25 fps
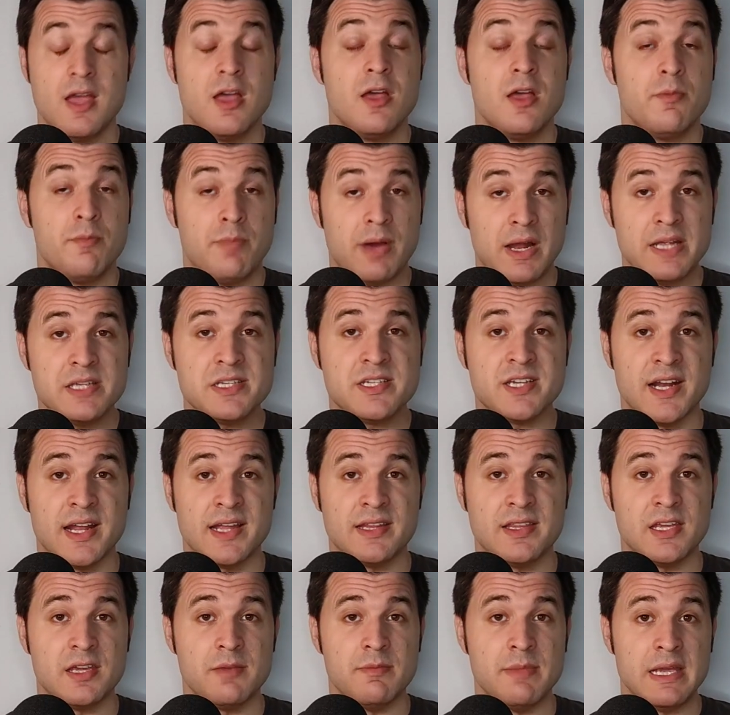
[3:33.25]

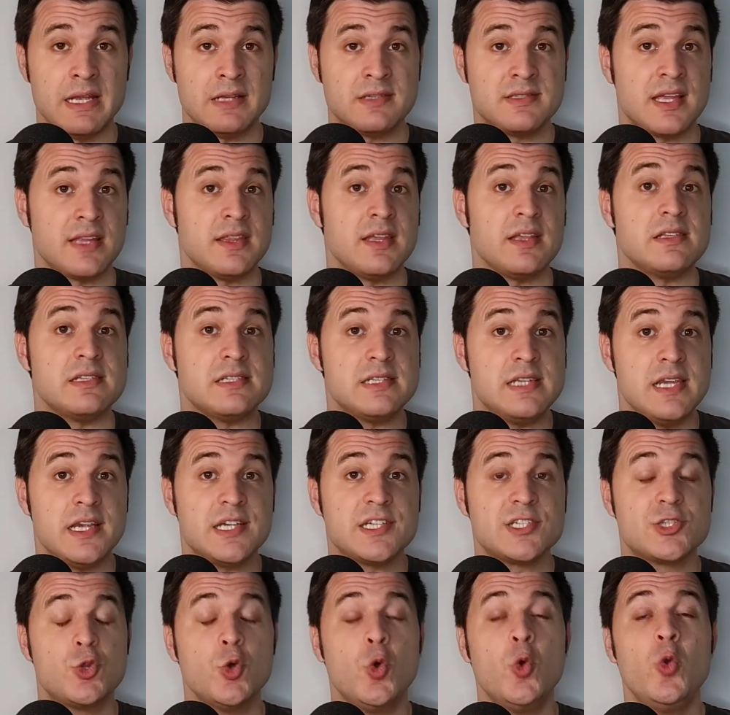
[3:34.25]
Palingenetic means that it seeks
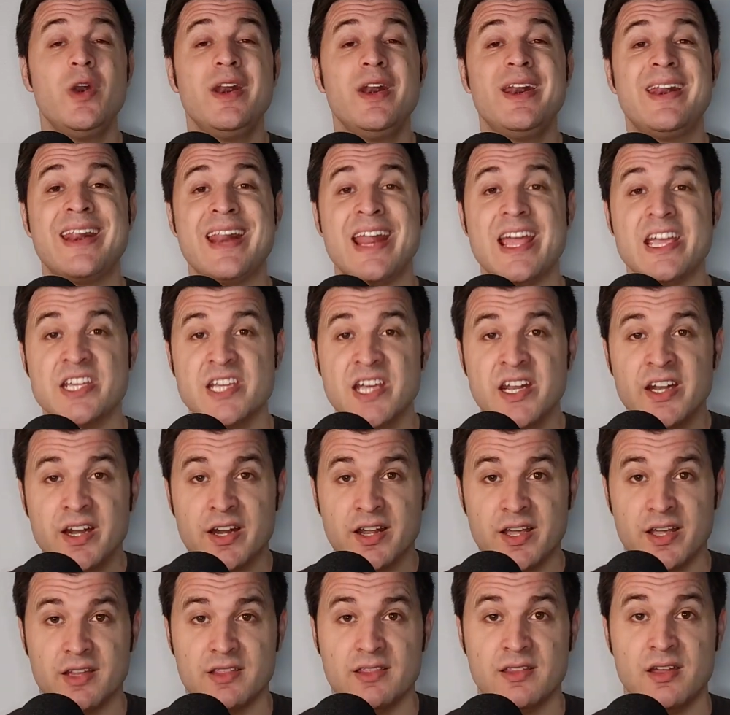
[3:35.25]
to
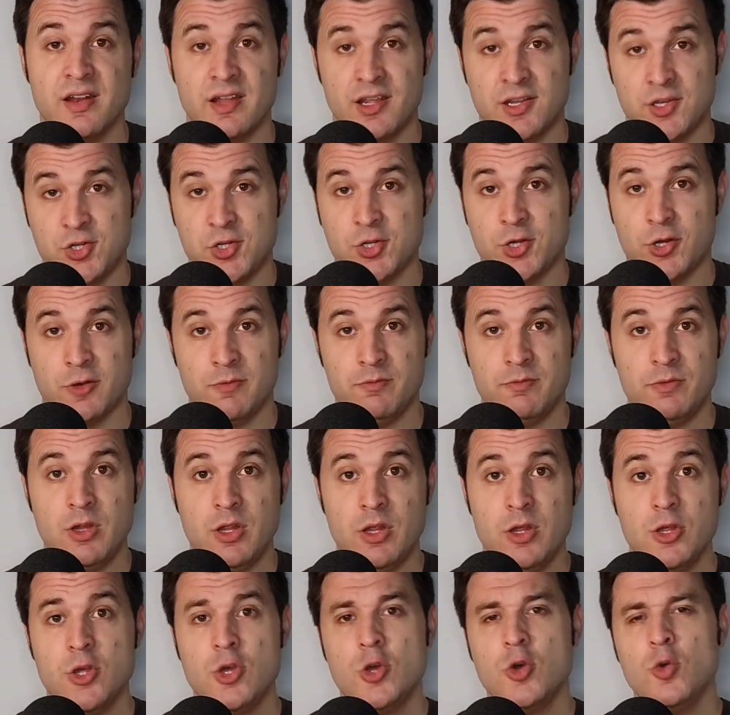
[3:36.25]
regenerate the nation,
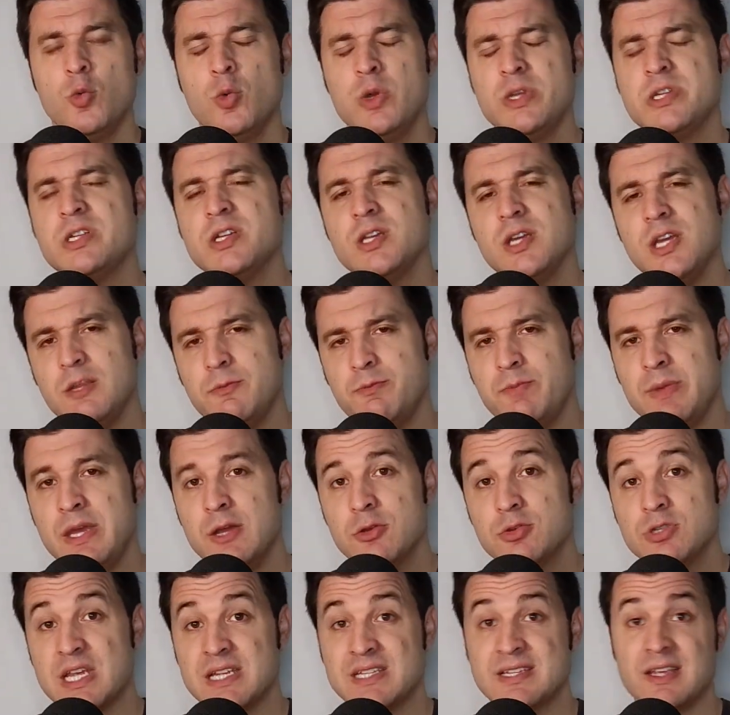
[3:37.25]
which it views
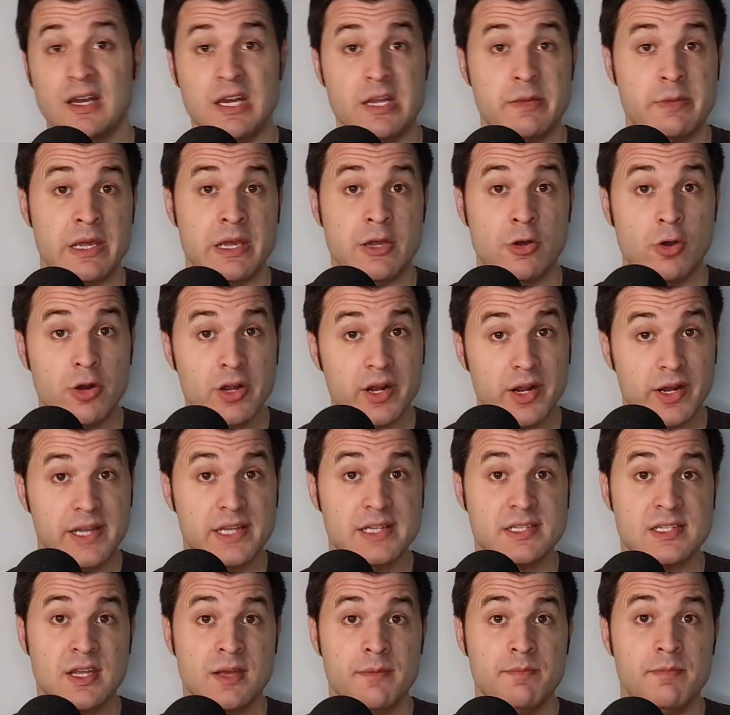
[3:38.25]
as a living
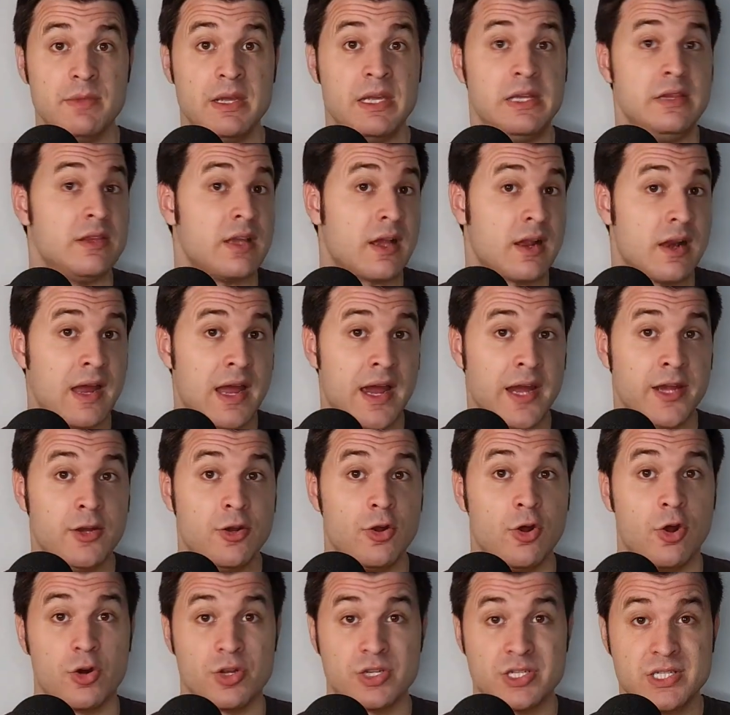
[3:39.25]
organism in decline
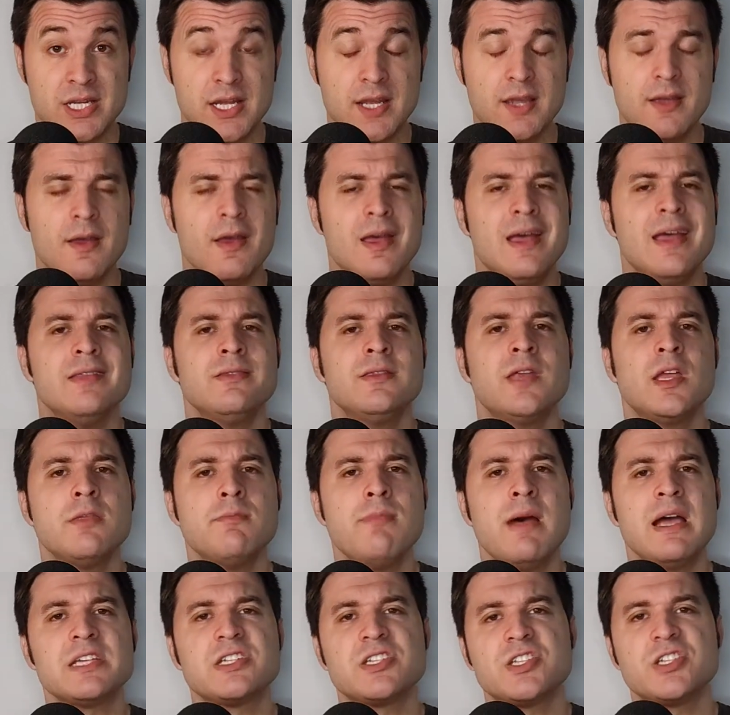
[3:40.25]
or sick that
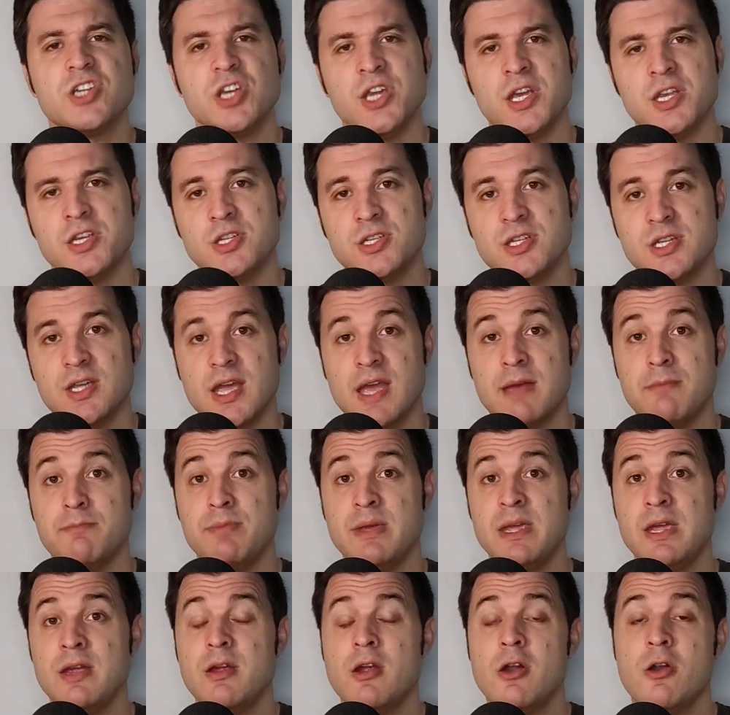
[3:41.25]
must change and
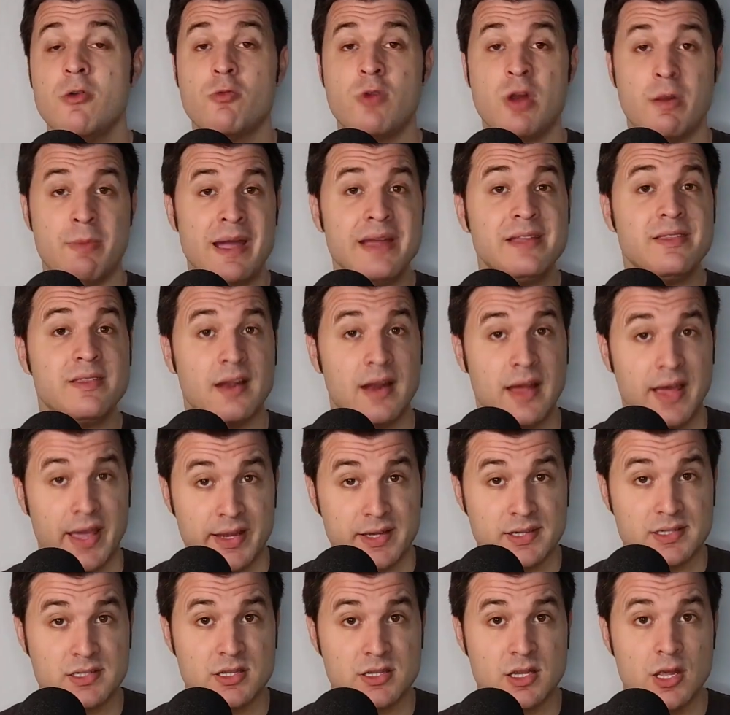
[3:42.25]
be
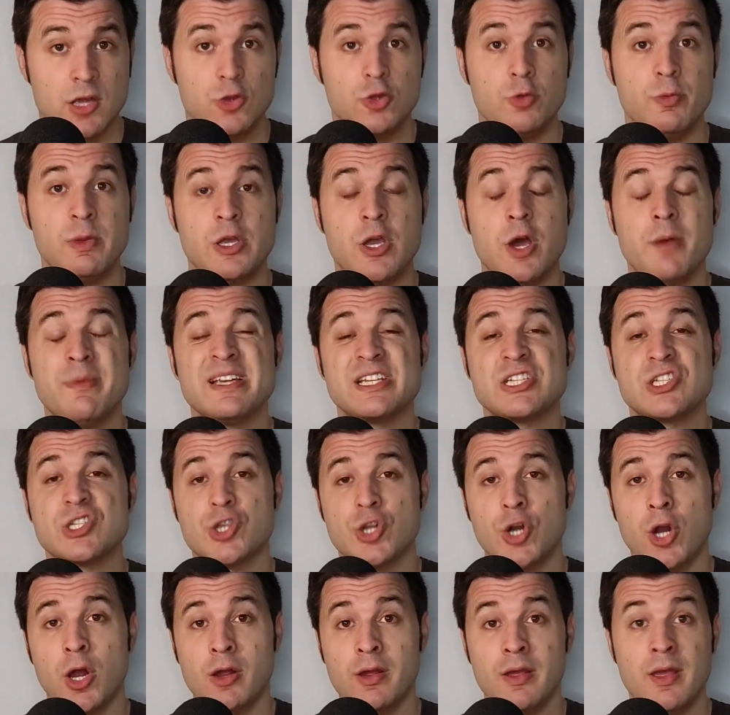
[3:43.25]
revitalized to become
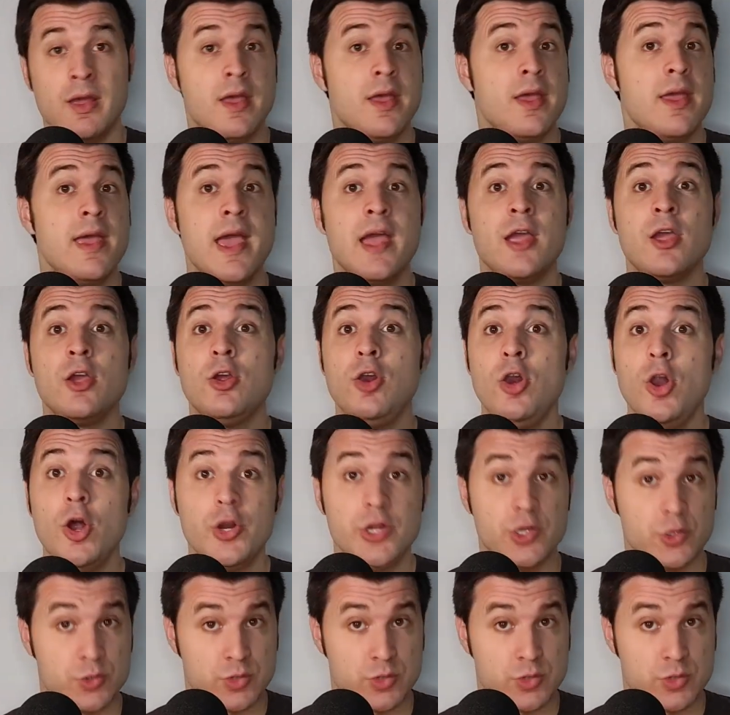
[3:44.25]
strong and glorious